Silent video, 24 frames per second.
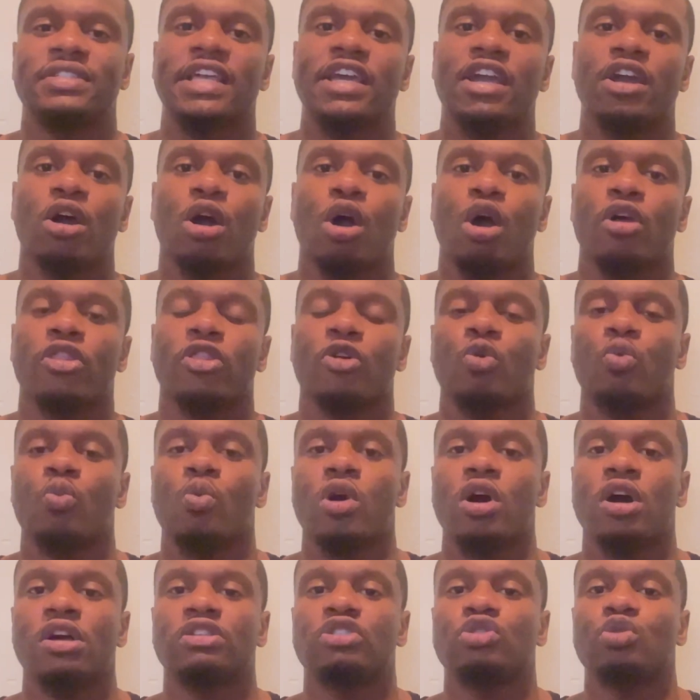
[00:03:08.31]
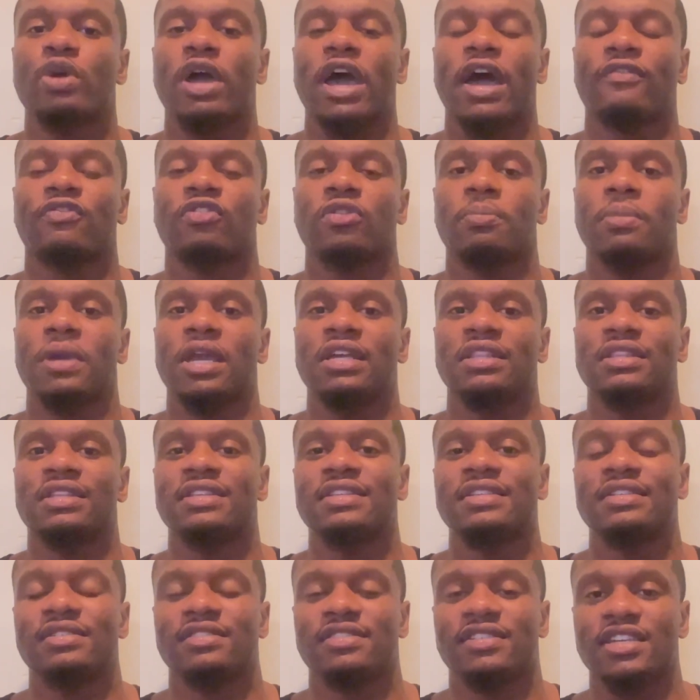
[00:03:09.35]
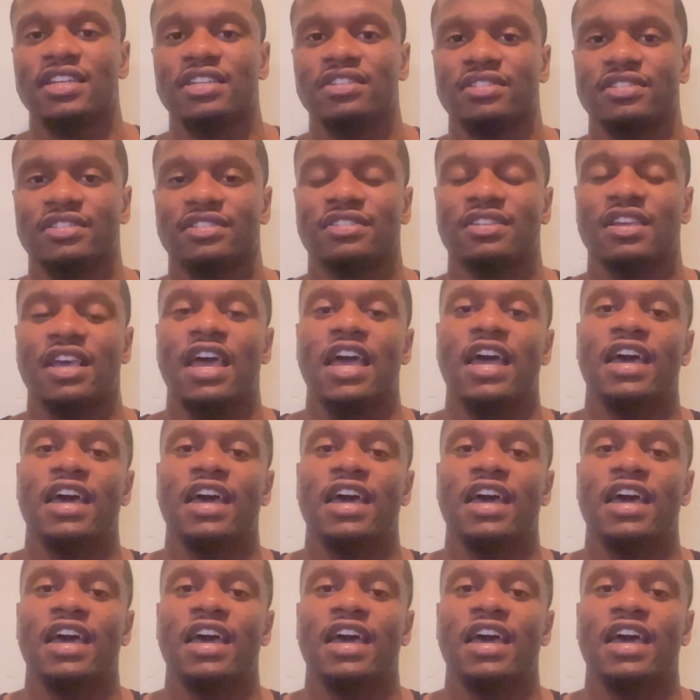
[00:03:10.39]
they are the ones who have to make the decisions.